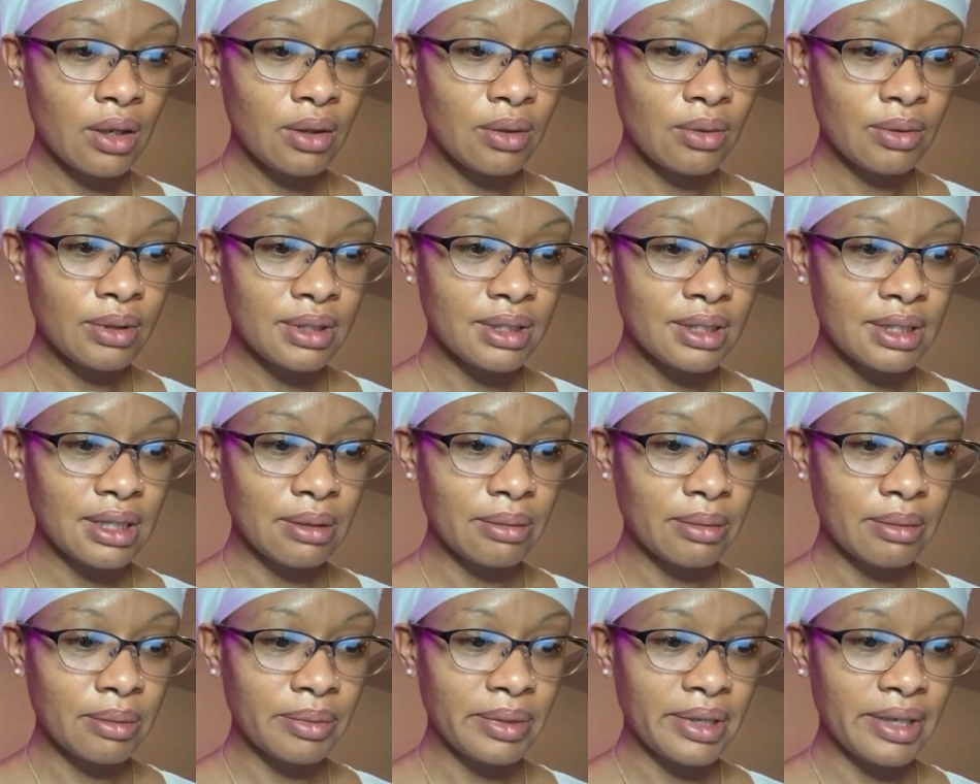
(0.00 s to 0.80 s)
What's
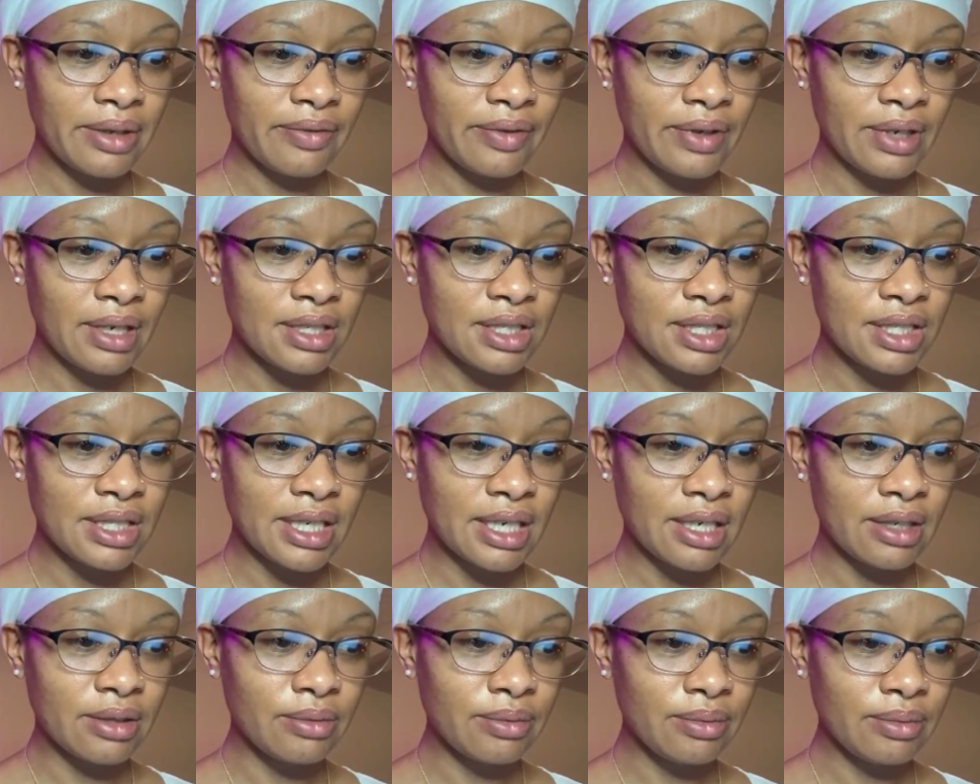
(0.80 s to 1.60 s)
up? Let me give y'all a
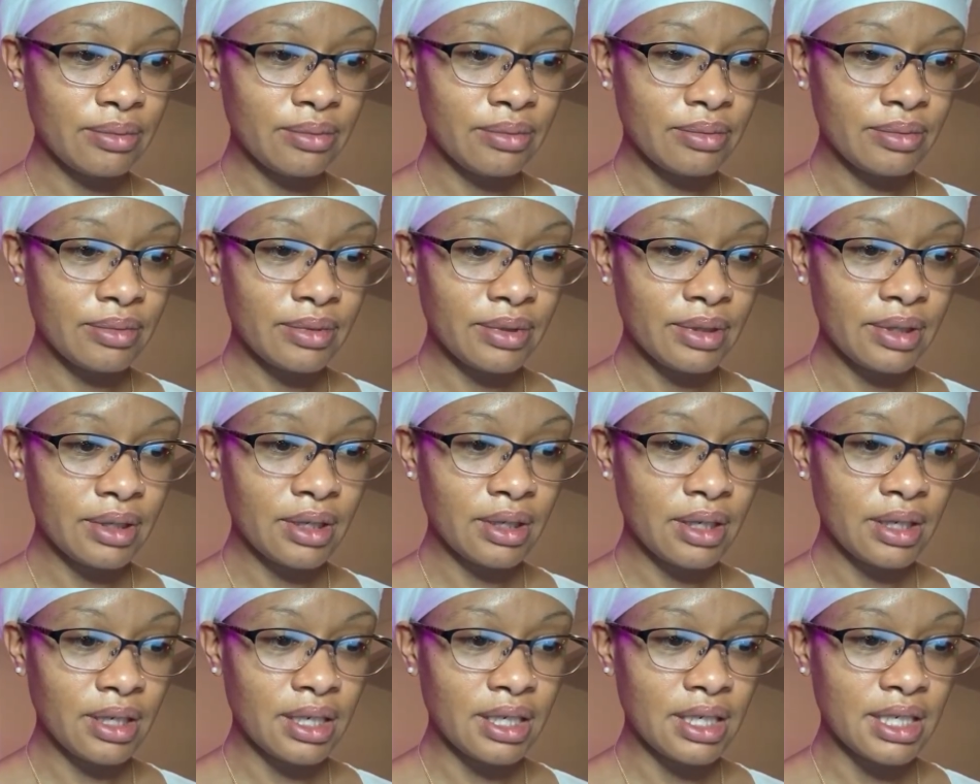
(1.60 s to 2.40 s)
shout
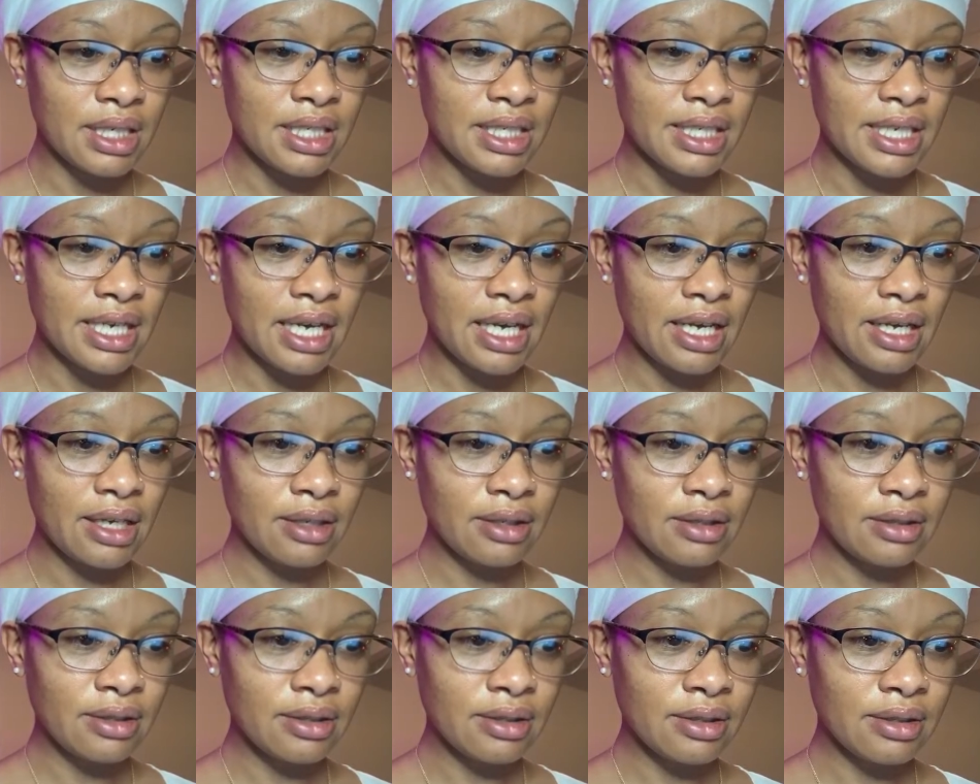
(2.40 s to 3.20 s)
in the chat.
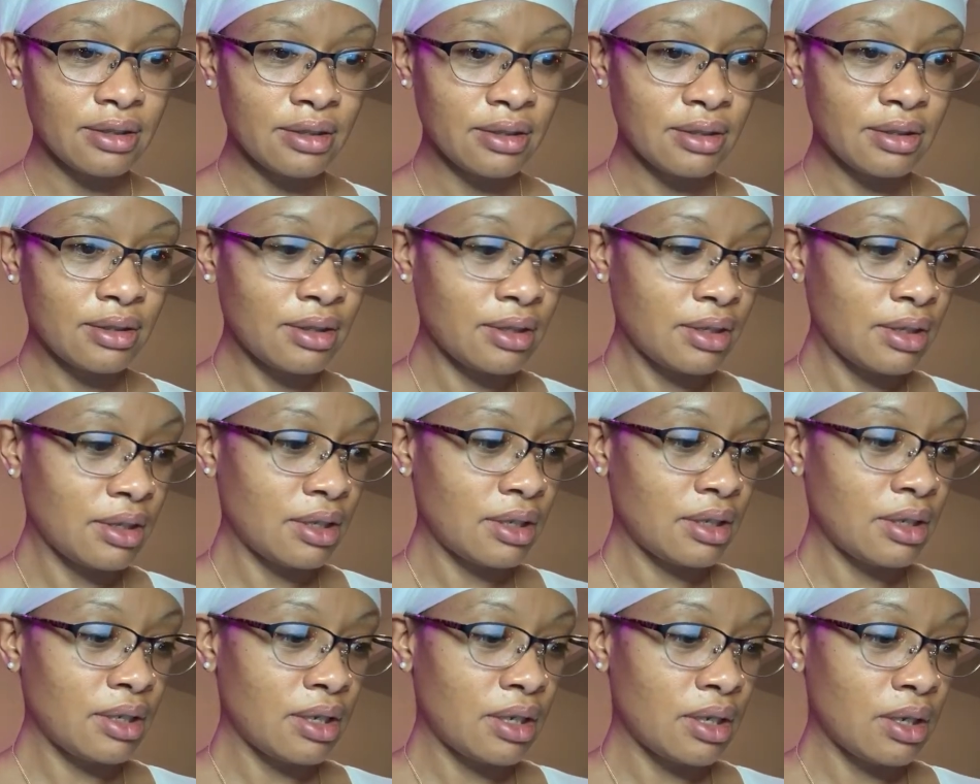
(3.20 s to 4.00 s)

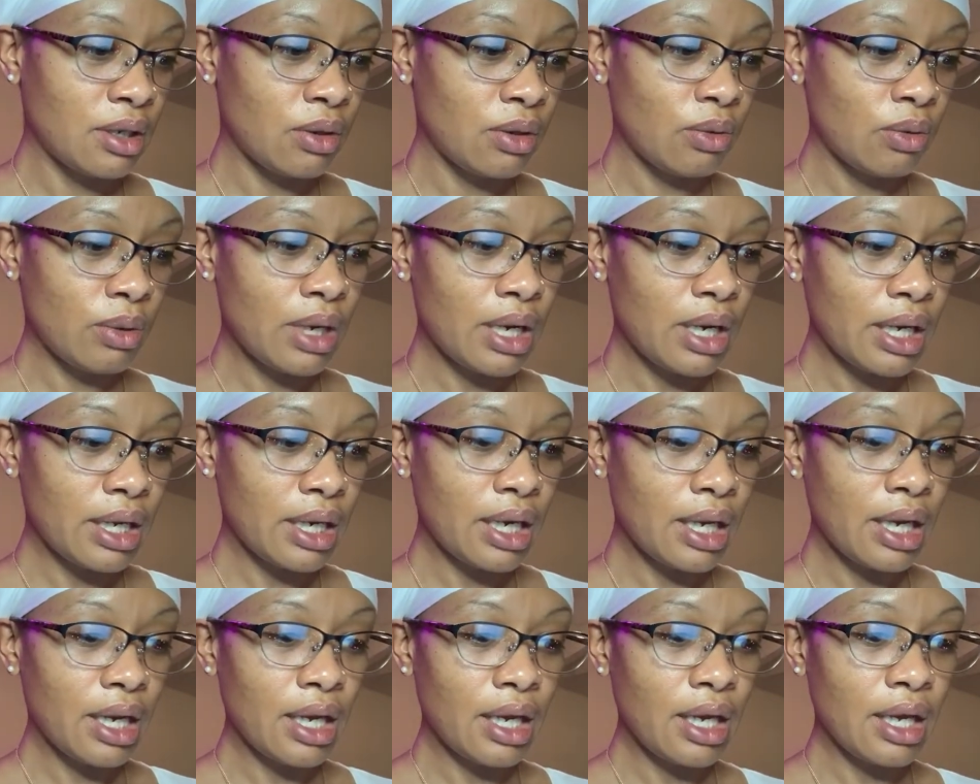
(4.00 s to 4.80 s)
What
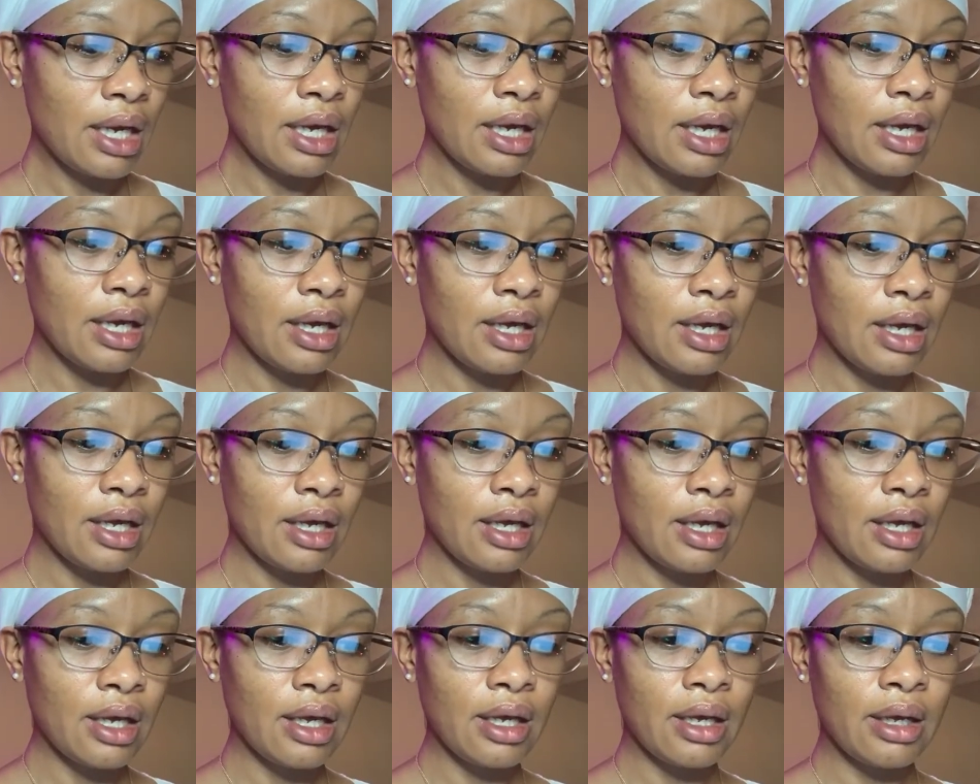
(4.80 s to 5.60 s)

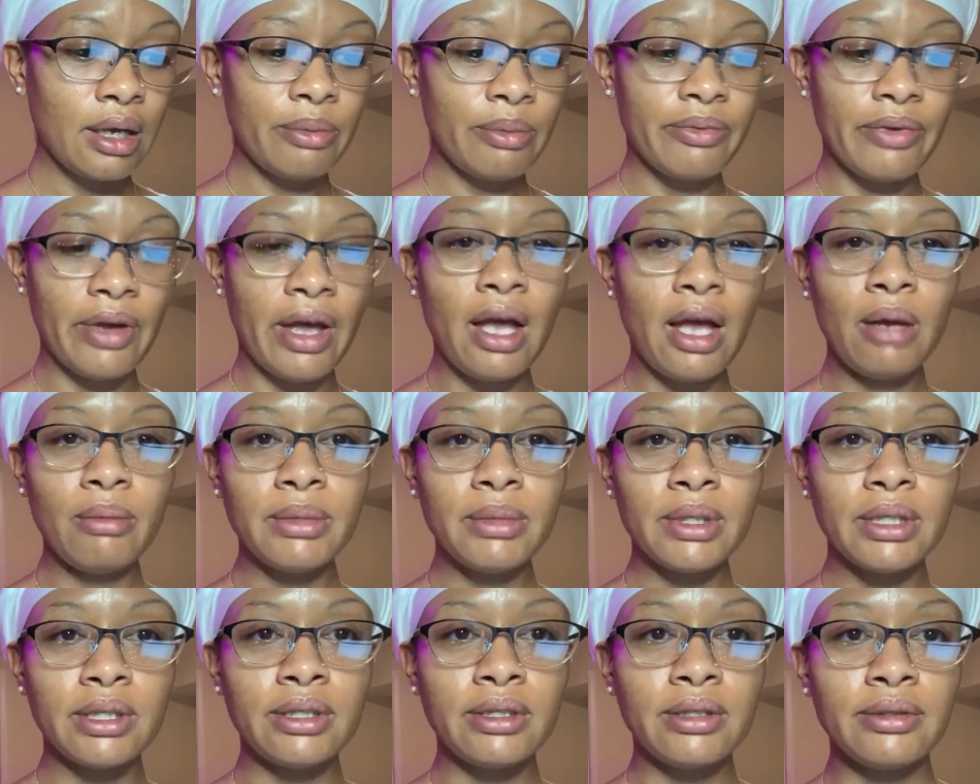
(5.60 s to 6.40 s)
up,
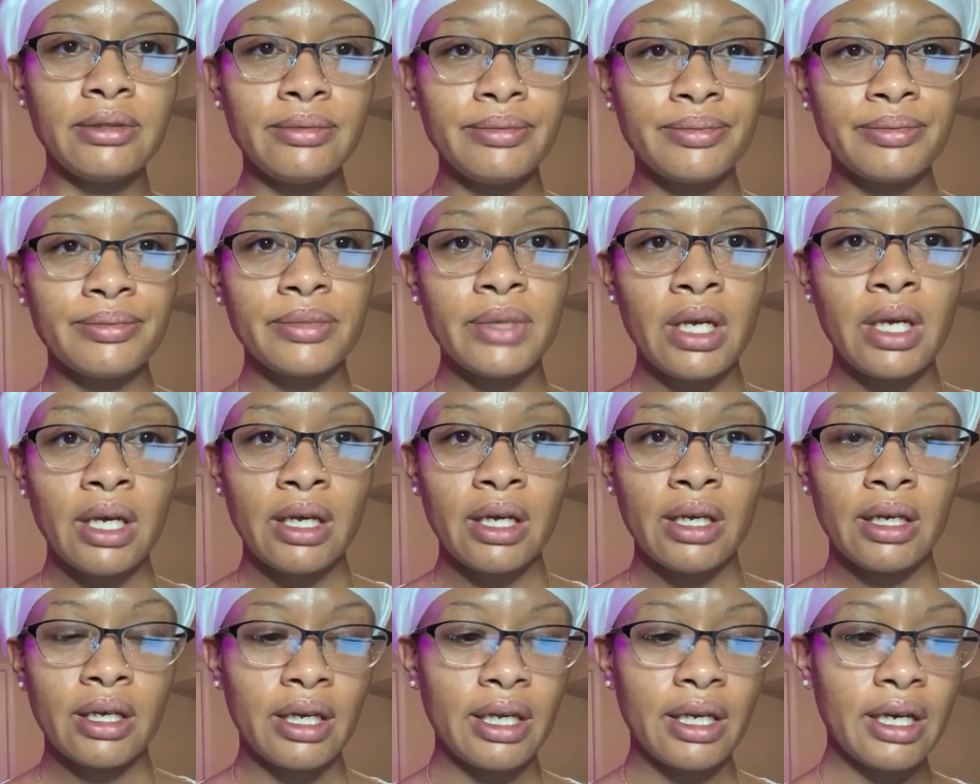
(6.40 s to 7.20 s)
family?
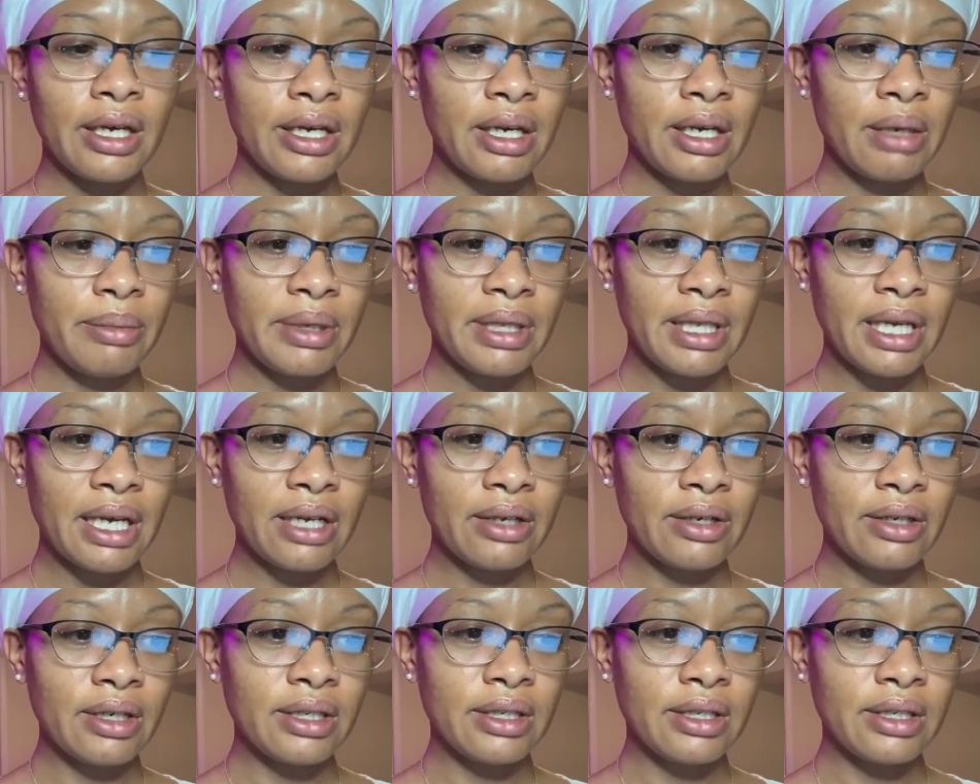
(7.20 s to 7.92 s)
Can y'all hear me loud and